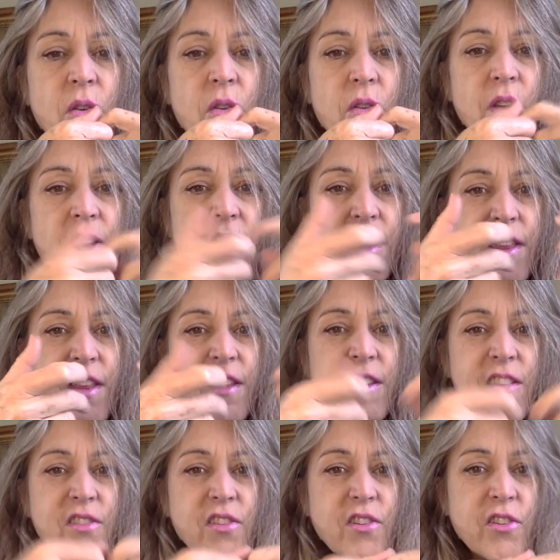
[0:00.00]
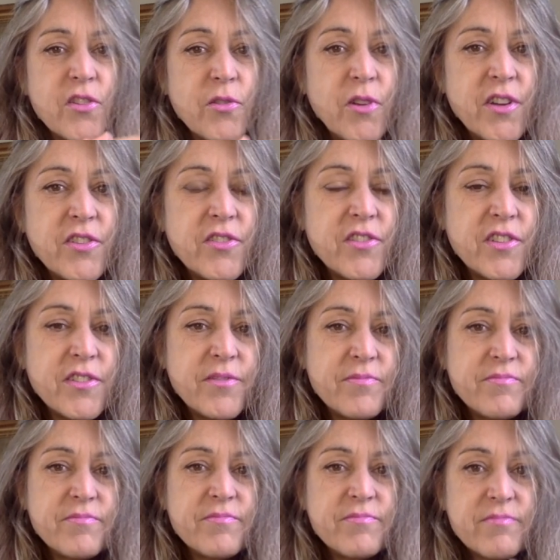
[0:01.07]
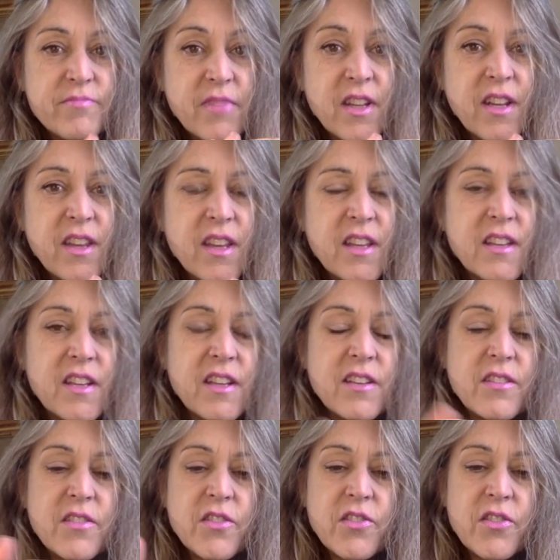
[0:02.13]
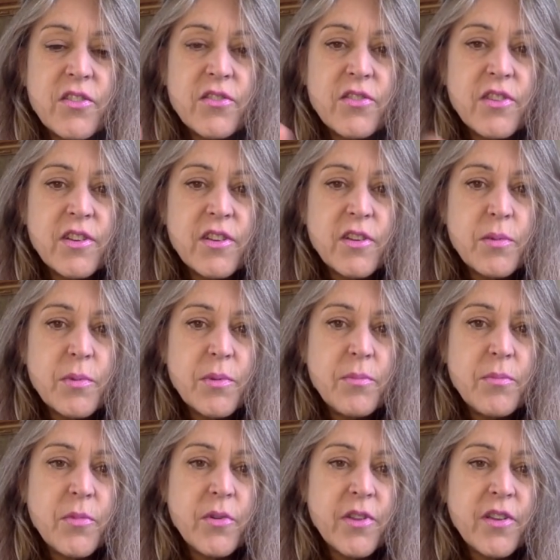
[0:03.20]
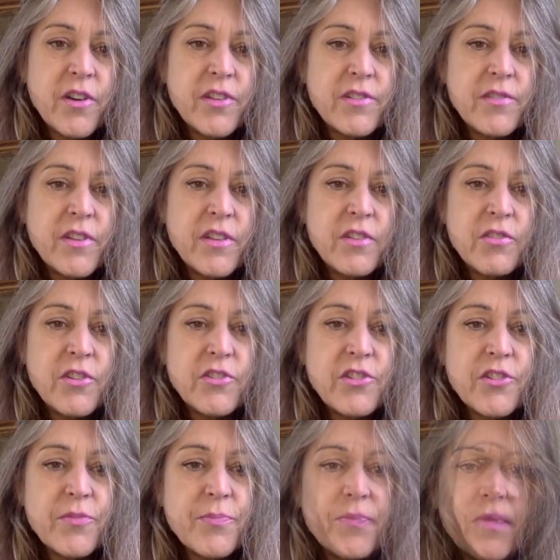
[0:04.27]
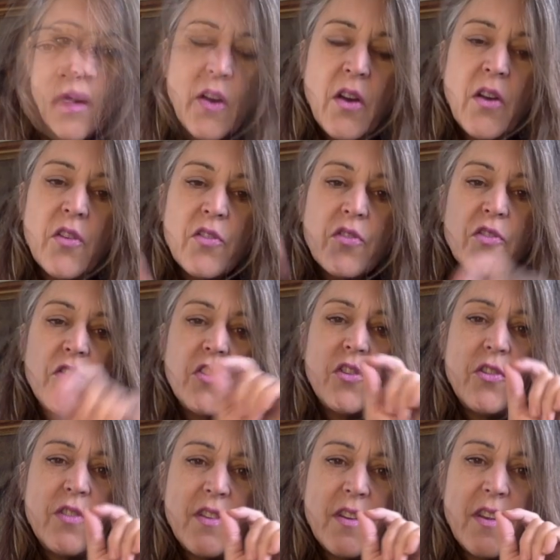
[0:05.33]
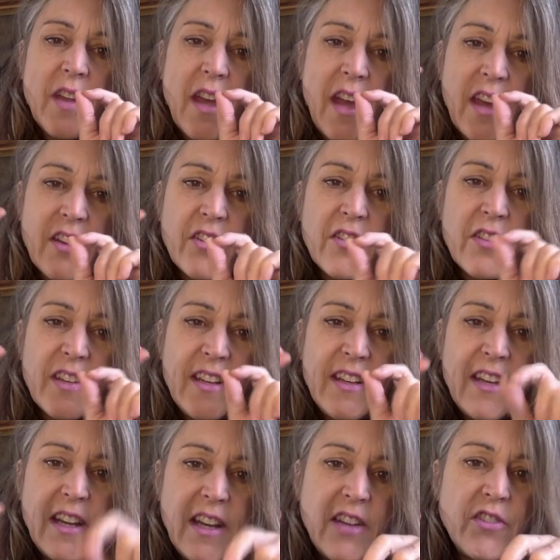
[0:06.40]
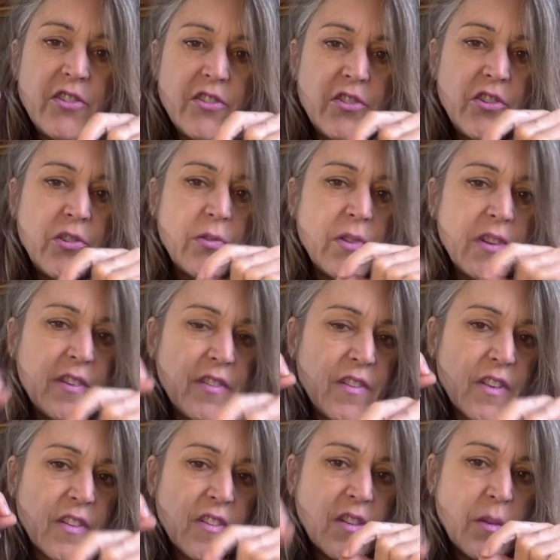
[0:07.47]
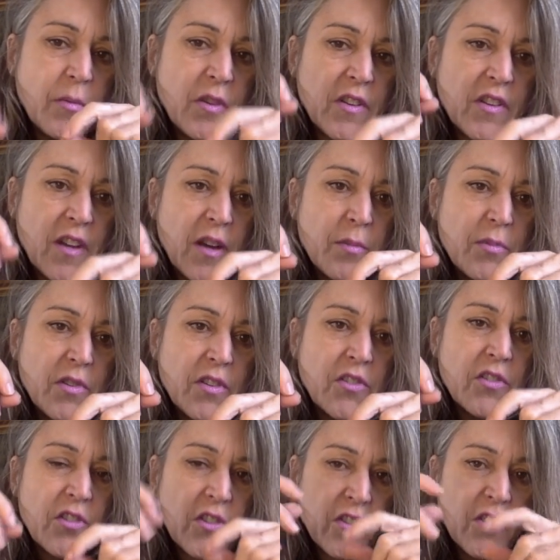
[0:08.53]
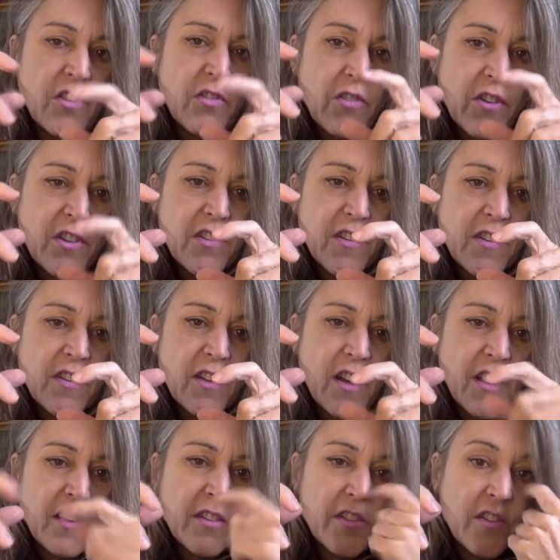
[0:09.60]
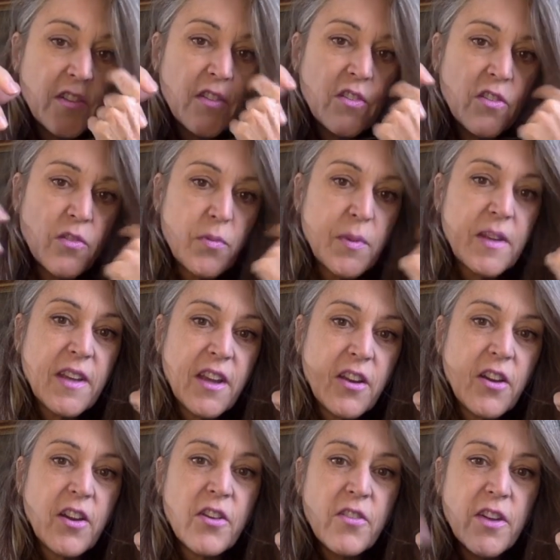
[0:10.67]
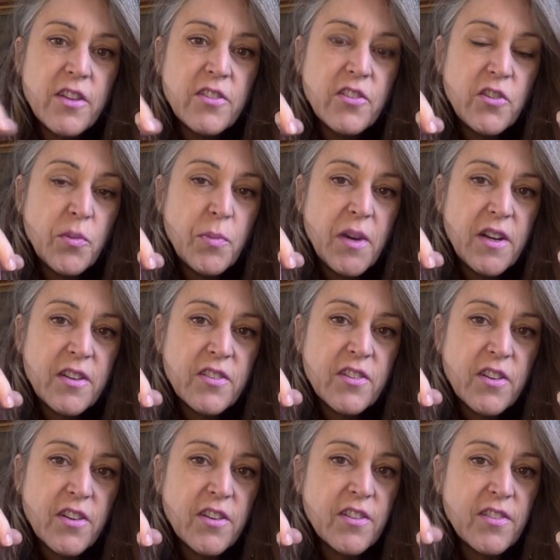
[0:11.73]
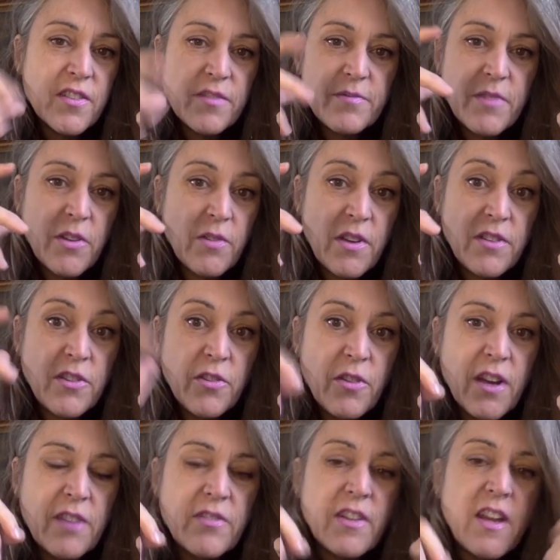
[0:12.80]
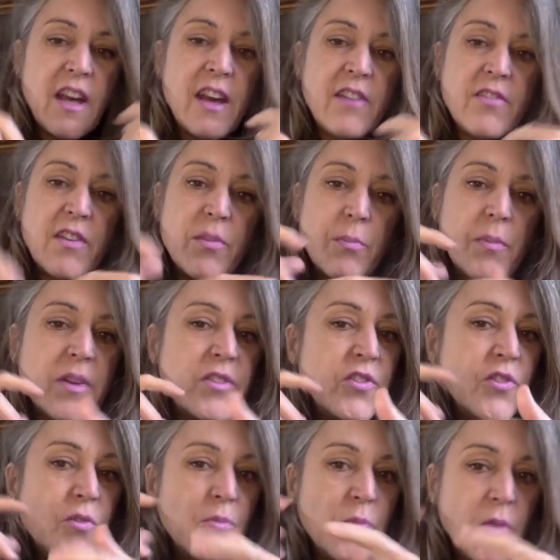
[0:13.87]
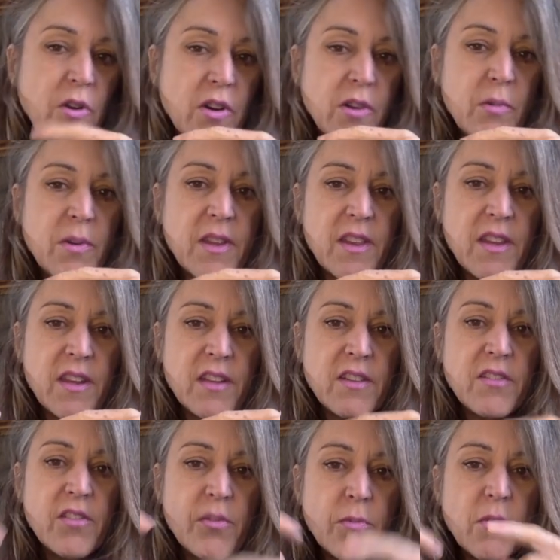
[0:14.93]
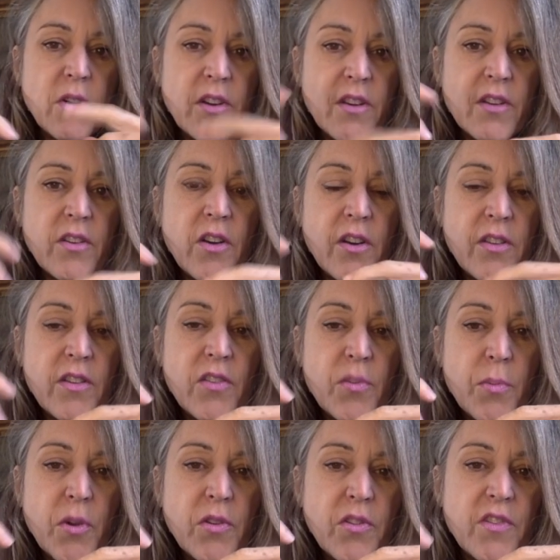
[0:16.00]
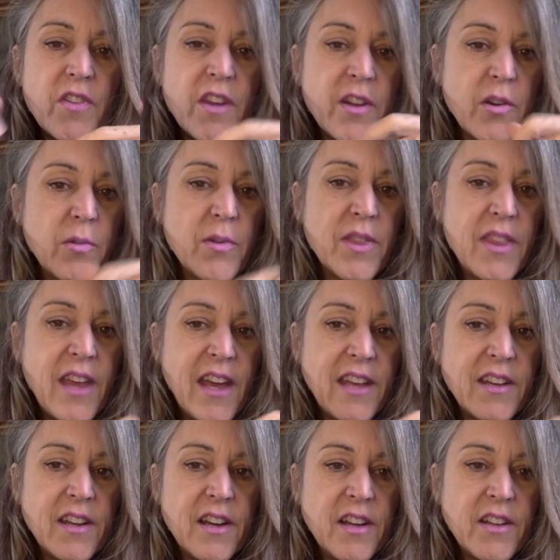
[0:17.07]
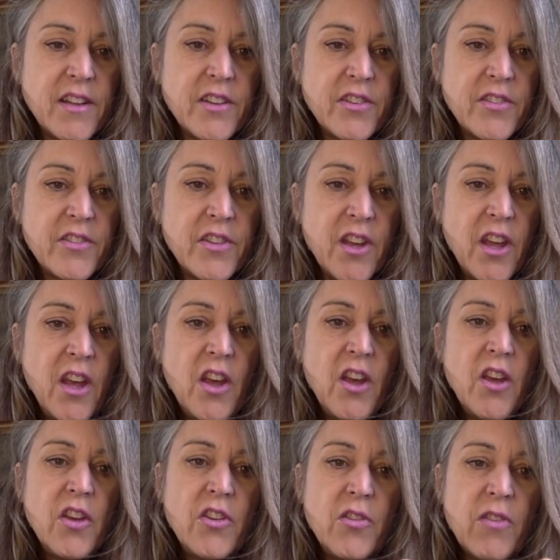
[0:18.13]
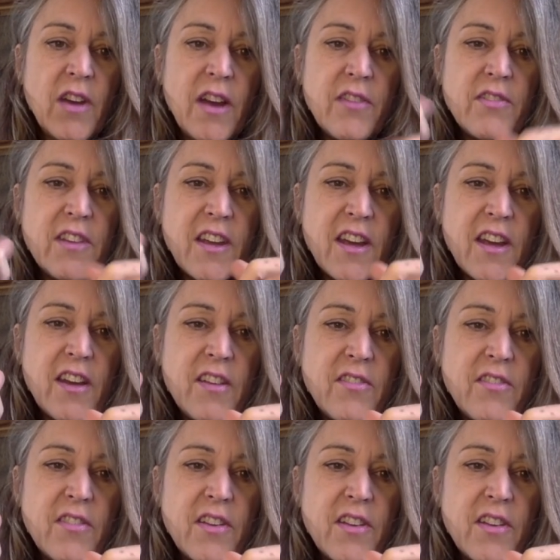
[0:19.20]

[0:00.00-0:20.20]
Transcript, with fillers: And I think that's a good question. And I think that deserves a little bit more thought in the future. So you actually need your dualistic subject object church of reason knowledge that you've been carrying around in your boxcars. You, ha- you have to have it. But to work with it, to work on this motorcycle with that knowledge, you have to have.